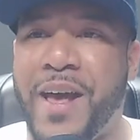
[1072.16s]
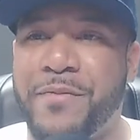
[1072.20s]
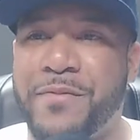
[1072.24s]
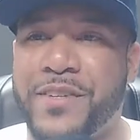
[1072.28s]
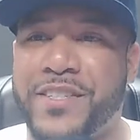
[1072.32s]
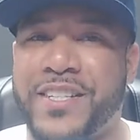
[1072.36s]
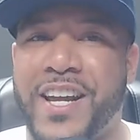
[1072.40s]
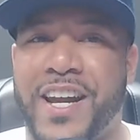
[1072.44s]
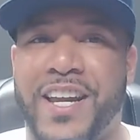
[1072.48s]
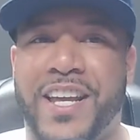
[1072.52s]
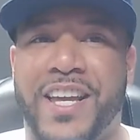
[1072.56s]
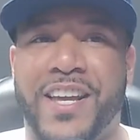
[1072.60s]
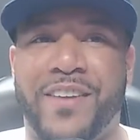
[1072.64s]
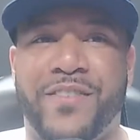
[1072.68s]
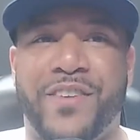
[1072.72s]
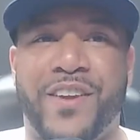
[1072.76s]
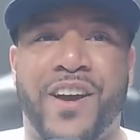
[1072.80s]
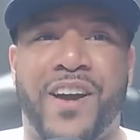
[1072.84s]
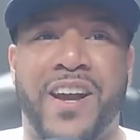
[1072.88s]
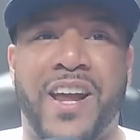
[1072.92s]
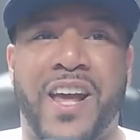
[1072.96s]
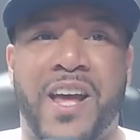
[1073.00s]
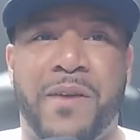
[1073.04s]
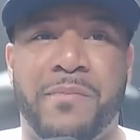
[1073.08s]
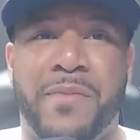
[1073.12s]
Just got to give
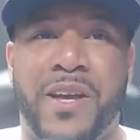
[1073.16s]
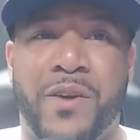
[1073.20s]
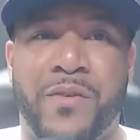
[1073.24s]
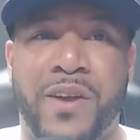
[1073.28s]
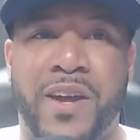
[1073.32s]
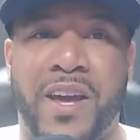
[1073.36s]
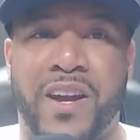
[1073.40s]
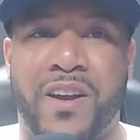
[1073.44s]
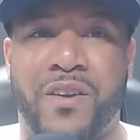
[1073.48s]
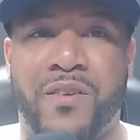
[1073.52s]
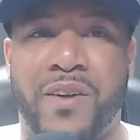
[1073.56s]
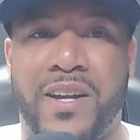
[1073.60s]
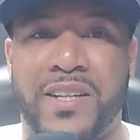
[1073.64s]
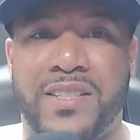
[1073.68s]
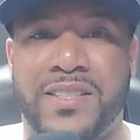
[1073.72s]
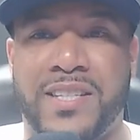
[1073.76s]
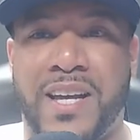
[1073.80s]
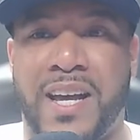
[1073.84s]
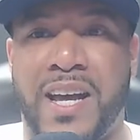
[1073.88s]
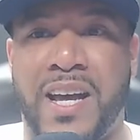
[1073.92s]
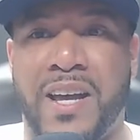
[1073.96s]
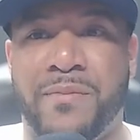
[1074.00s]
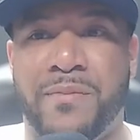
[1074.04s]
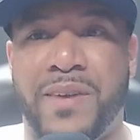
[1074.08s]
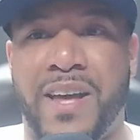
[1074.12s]
y'all that, man. We had a great
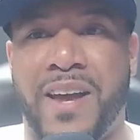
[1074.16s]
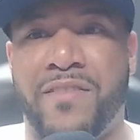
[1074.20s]
time.